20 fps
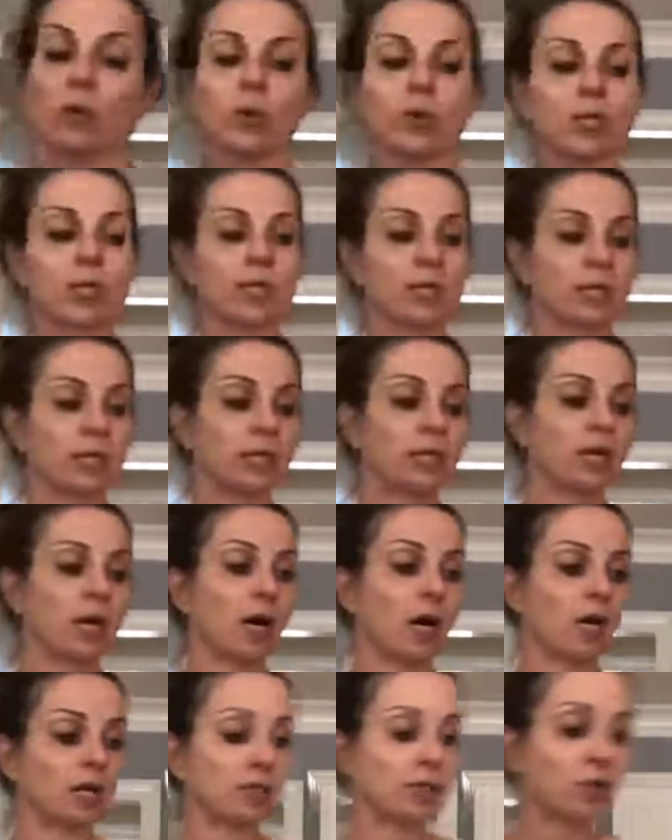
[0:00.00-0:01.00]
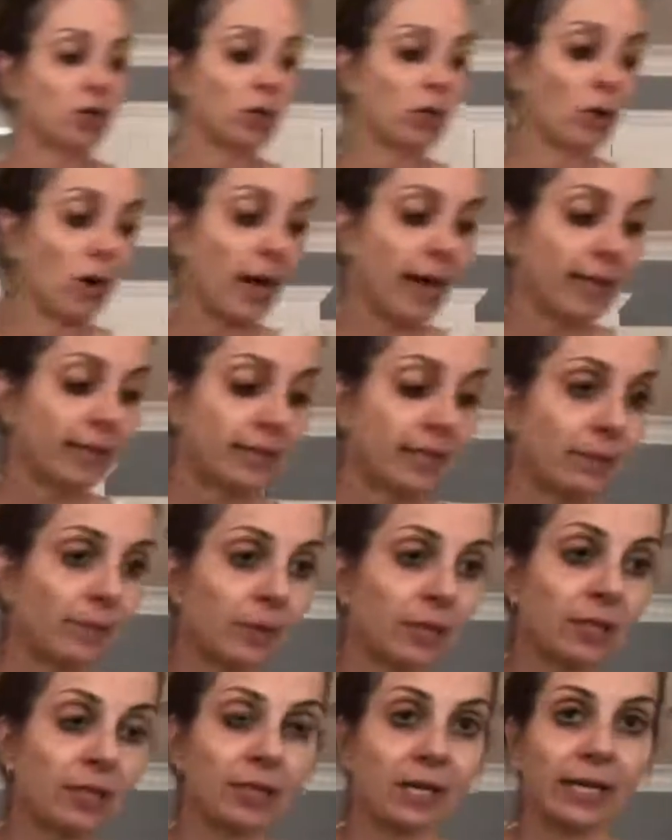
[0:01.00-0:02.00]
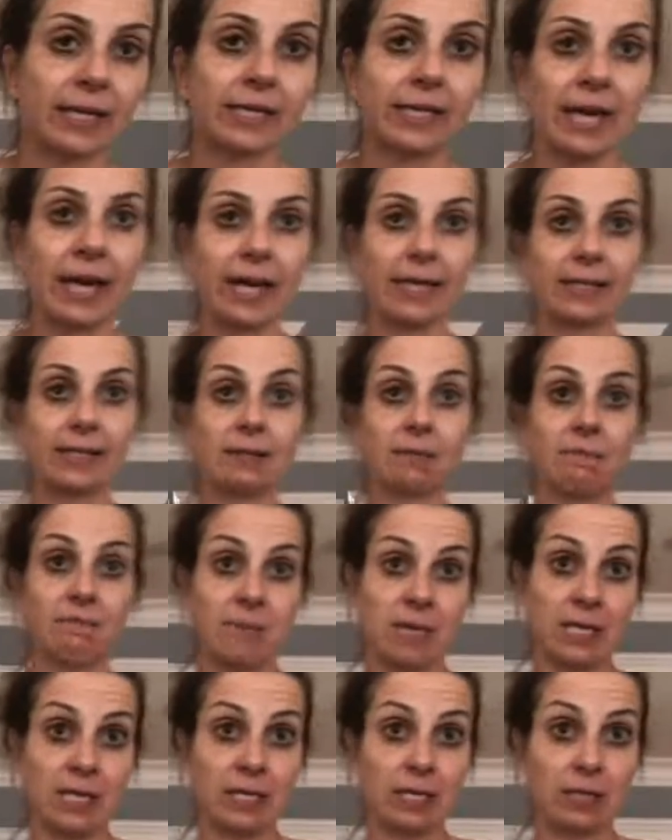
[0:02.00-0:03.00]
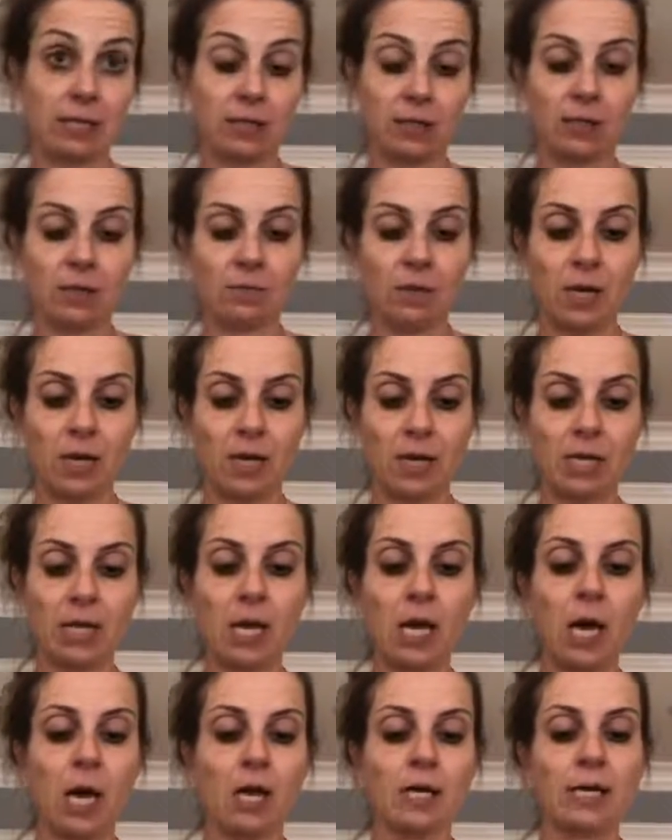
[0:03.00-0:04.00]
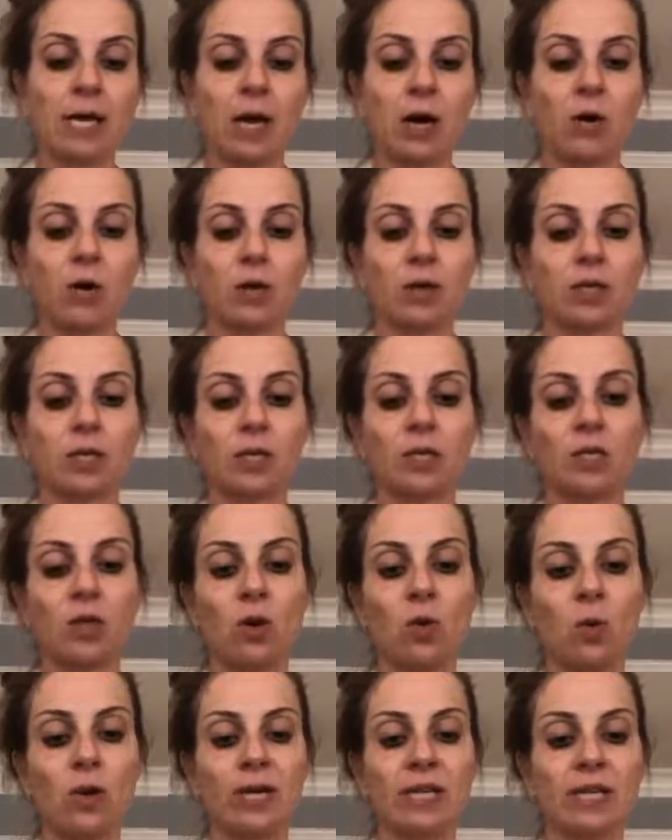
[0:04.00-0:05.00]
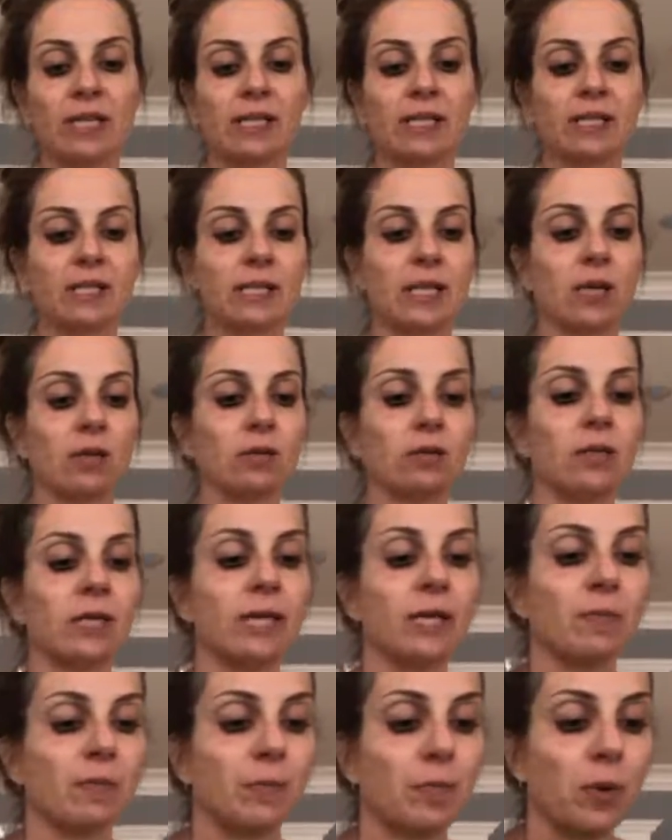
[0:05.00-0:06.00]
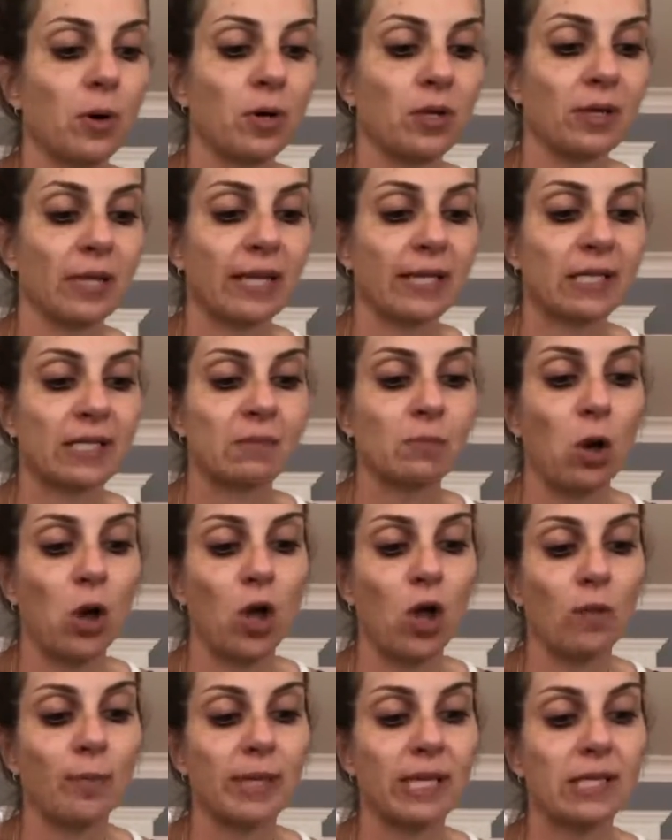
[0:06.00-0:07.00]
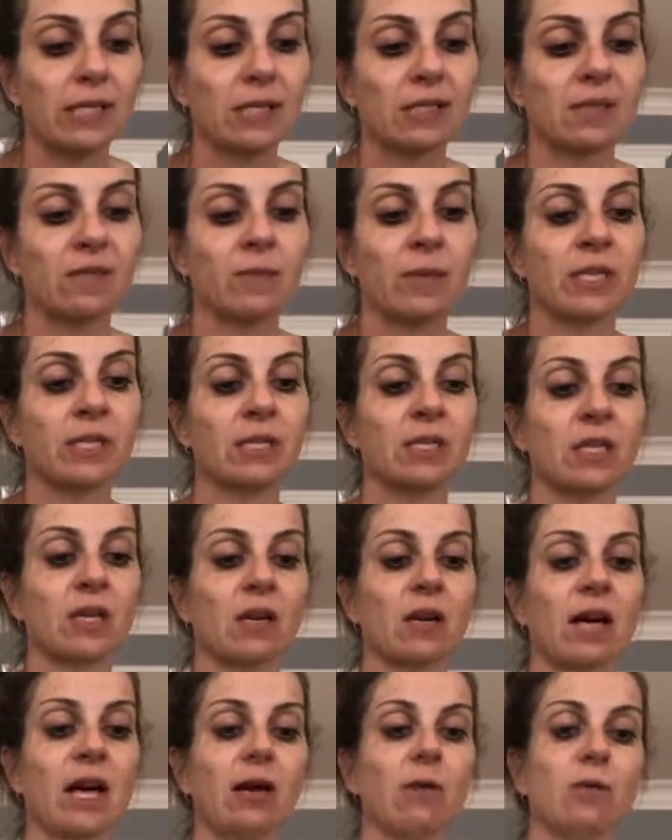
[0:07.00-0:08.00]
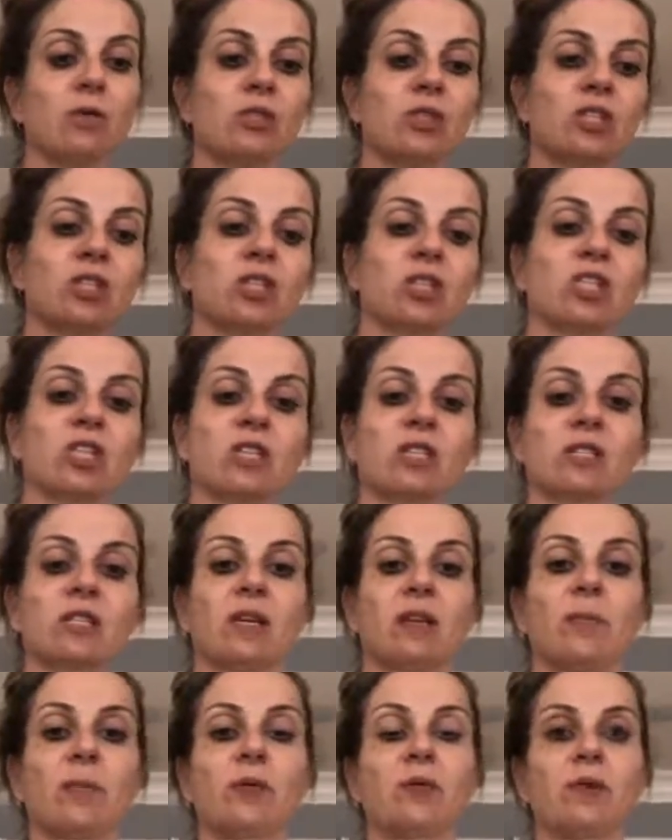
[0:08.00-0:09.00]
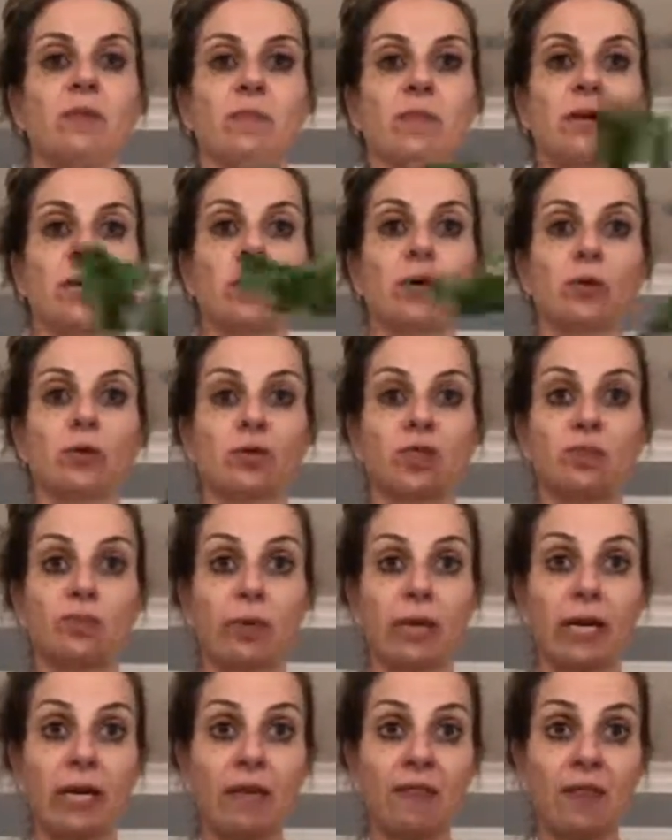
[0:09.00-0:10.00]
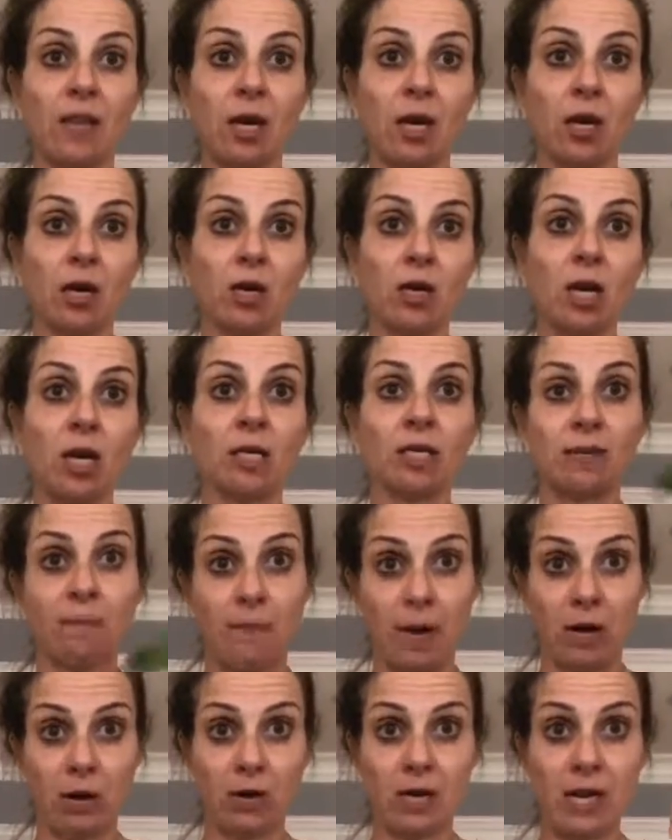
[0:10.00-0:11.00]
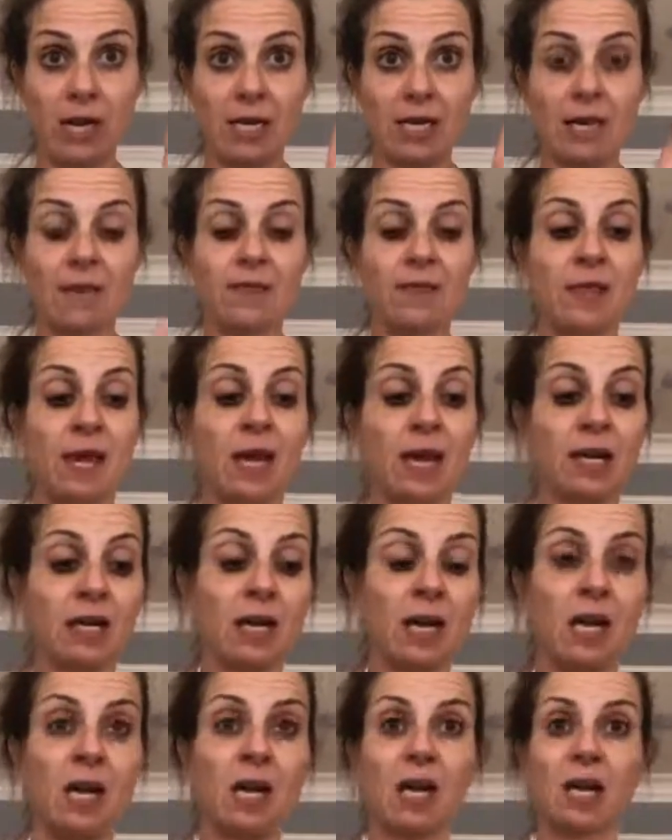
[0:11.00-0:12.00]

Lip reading: we're gonna also, I typically like to add some mint to mine. Now, you don't wanna necessarily put like small pieces of mint in there. I would just suggest like putting a big old sprig in there to marinate, and then,